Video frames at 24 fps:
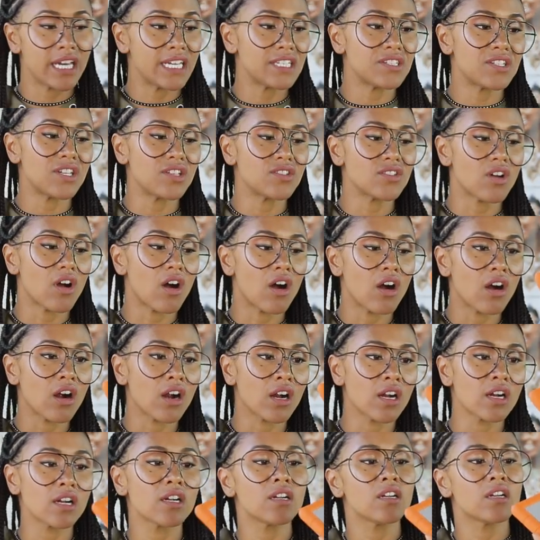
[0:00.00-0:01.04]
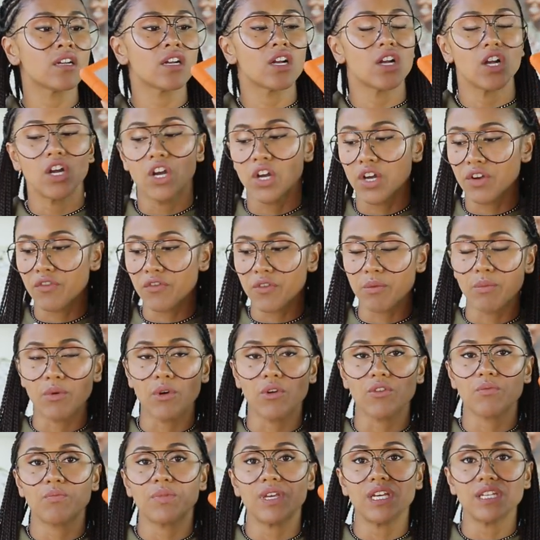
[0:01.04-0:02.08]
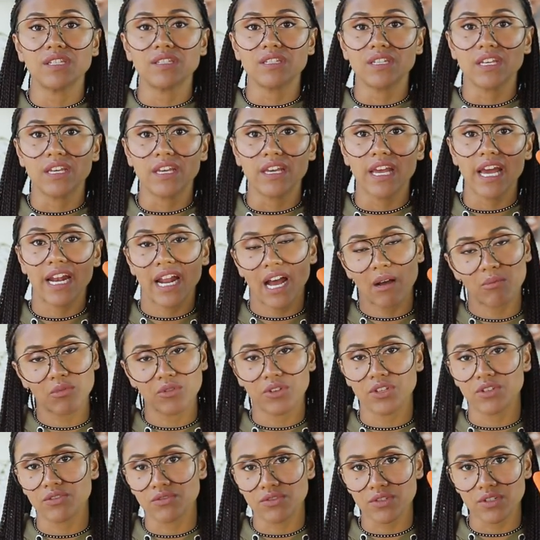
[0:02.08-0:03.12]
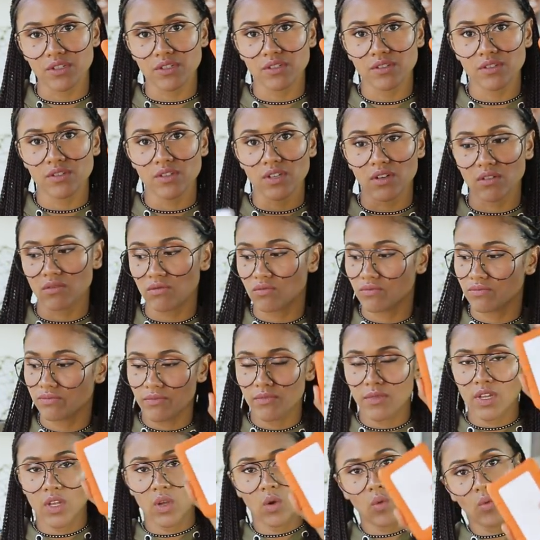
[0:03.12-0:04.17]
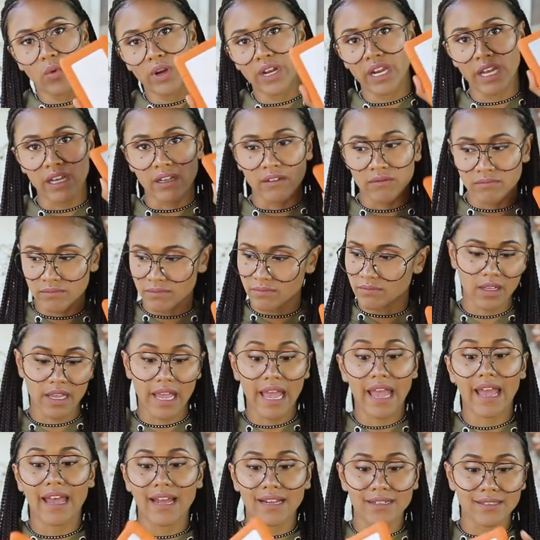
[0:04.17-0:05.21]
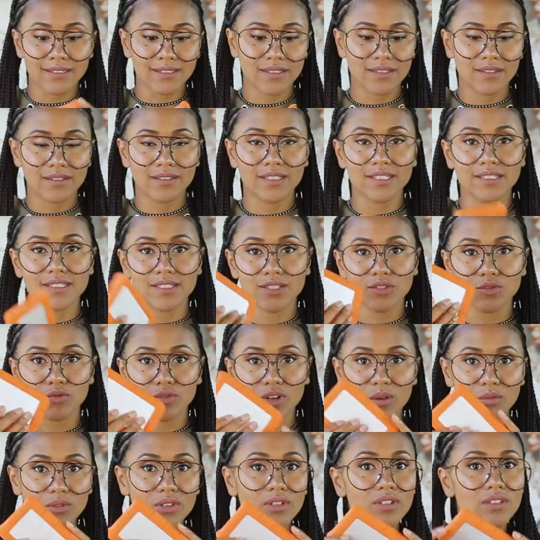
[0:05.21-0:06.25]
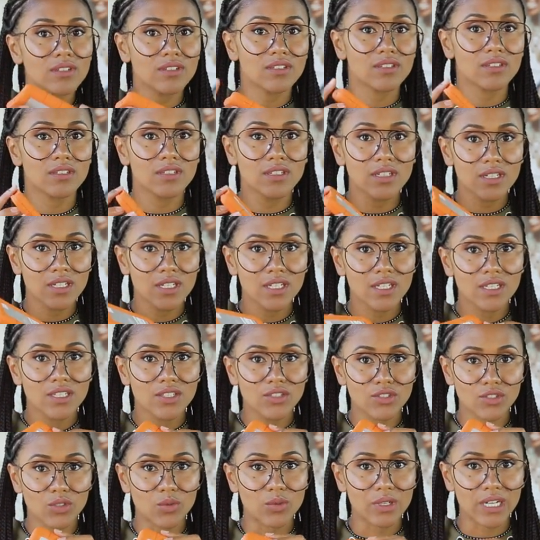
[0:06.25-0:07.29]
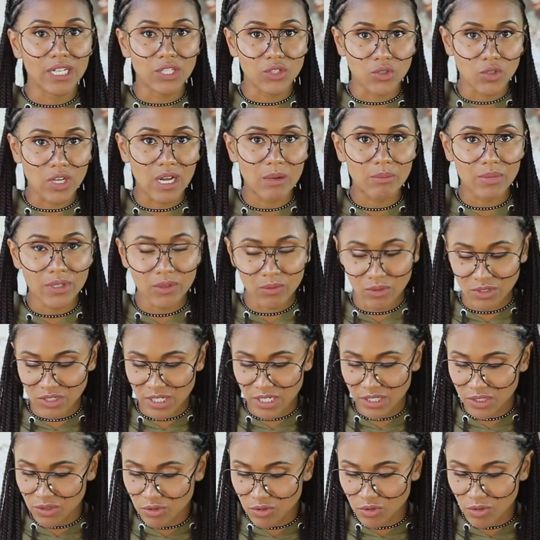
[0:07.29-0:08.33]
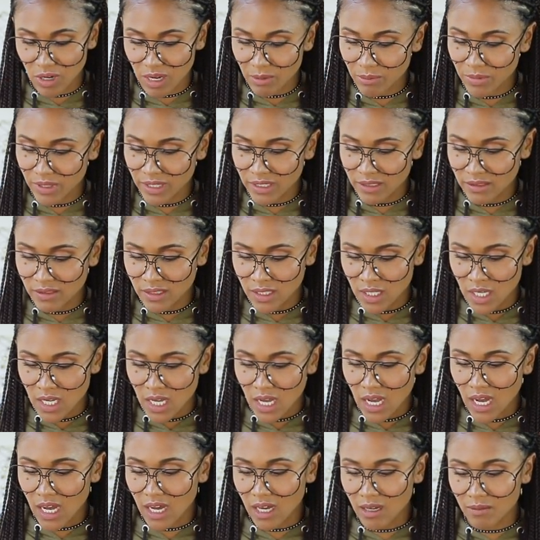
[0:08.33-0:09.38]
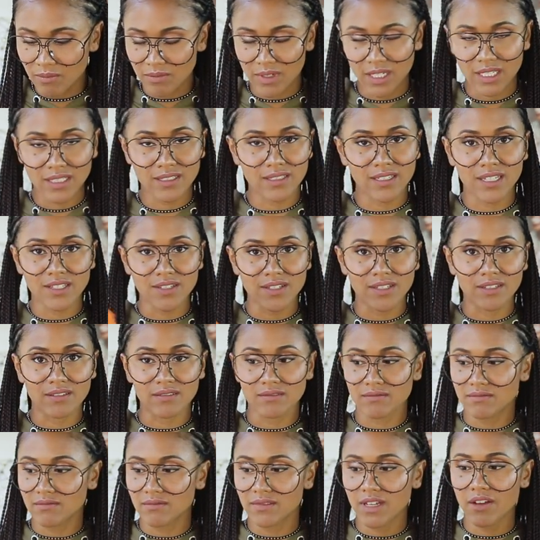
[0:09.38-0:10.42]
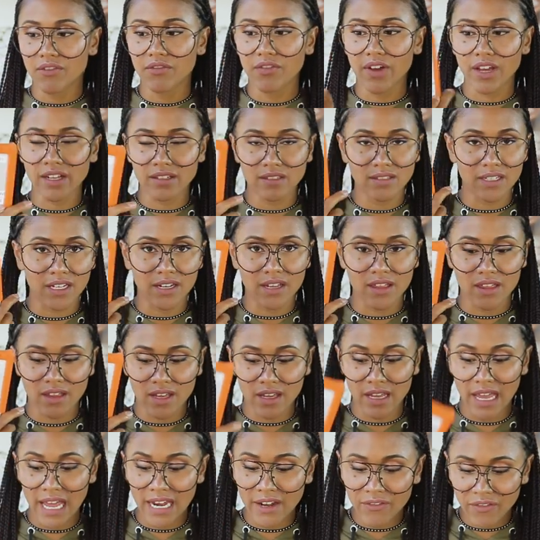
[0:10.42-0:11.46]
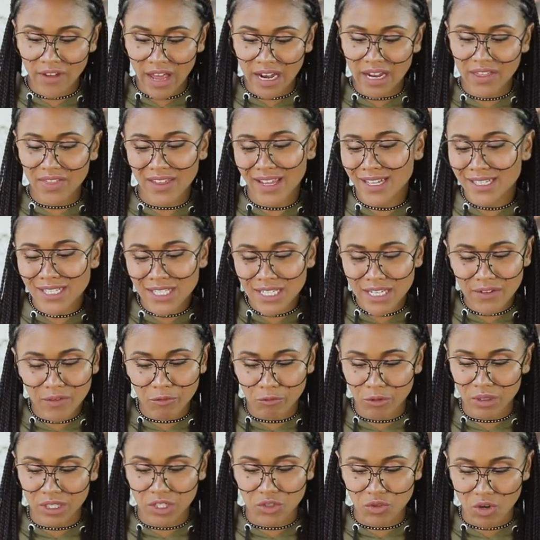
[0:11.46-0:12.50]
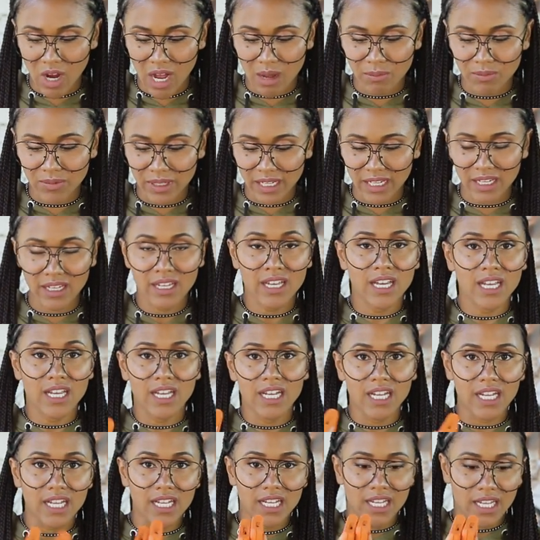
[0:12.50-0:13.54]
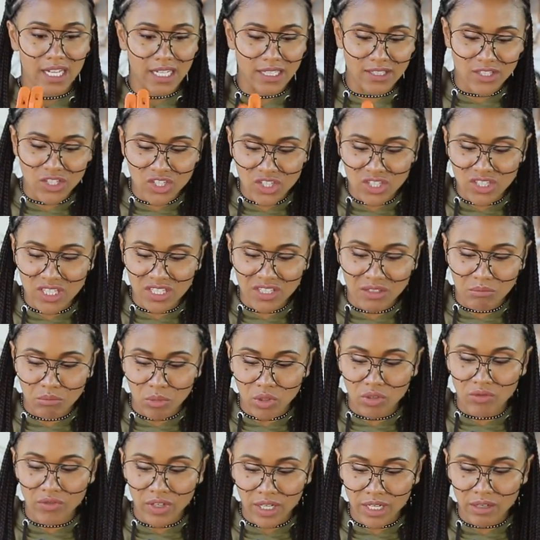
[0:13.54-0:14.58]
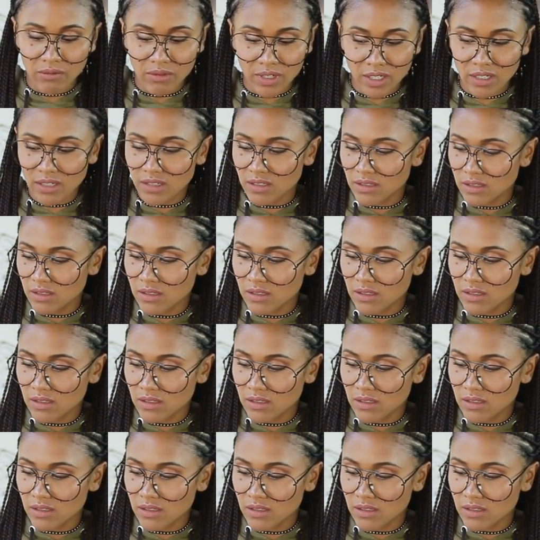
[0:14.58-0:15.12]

Lacey's are good for both PC and Apple users, so winning. And this is rubber, so when I drop it, which I do drop it, it doesn't affect anything. And if anything, it doesn't even really drop. Like, it just doesn't move anywhere.